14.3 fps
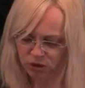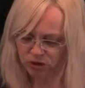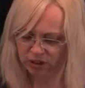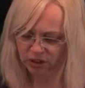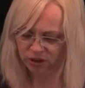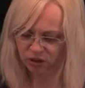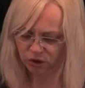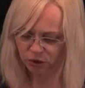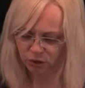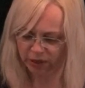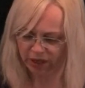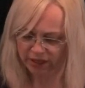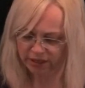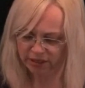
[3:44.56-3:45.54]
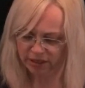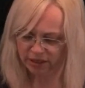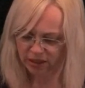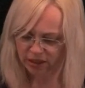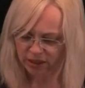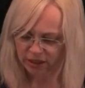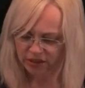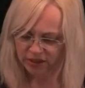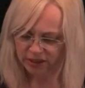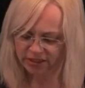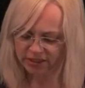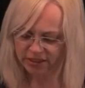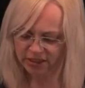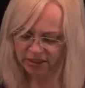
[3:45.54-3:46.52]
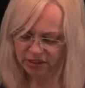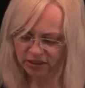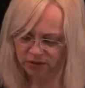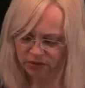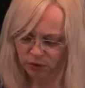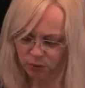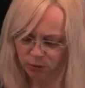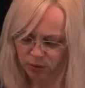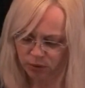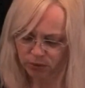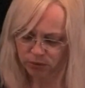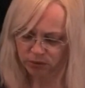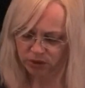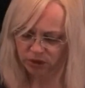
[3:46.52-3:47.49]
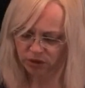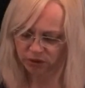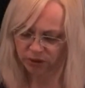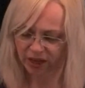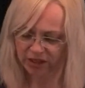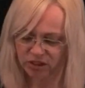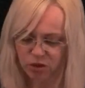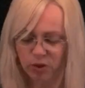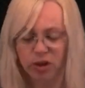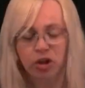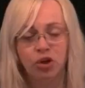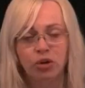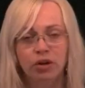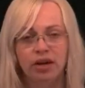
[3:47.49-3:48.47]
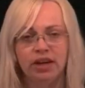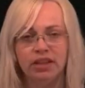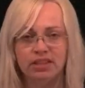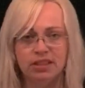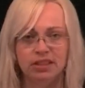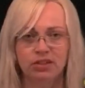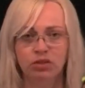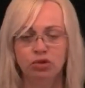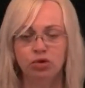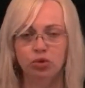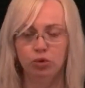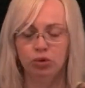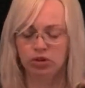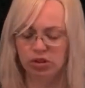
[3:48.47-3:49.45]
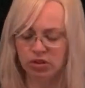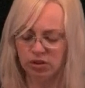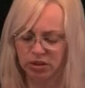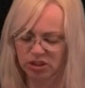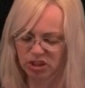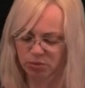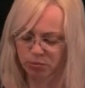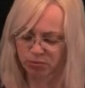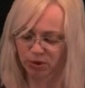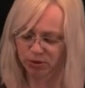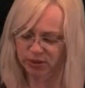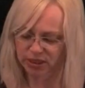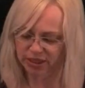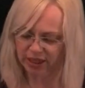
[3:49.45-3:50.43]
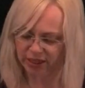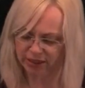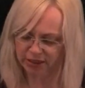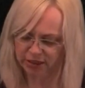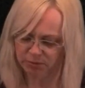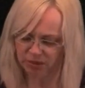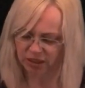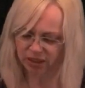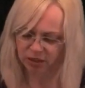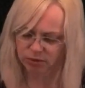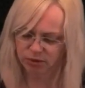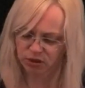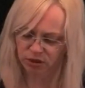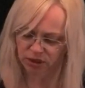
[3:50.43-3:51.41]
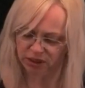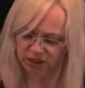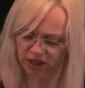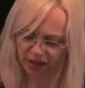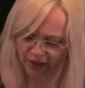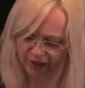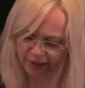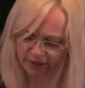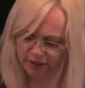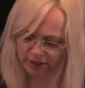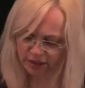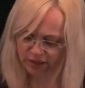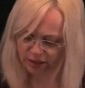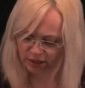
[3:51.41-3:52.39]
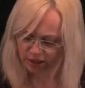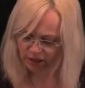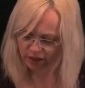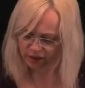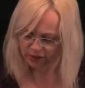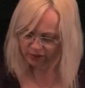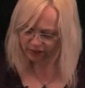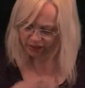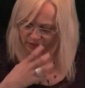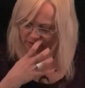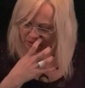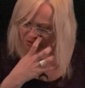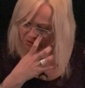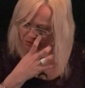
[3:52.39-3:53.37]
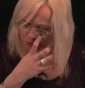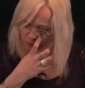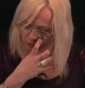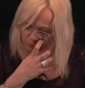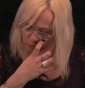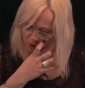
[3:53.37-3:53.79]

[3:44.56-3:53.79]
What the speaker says: using a curette. The extent of the wound, okay, so a curette is a little tool, so they're exposing it, meaning it was already cut. The extent of the wound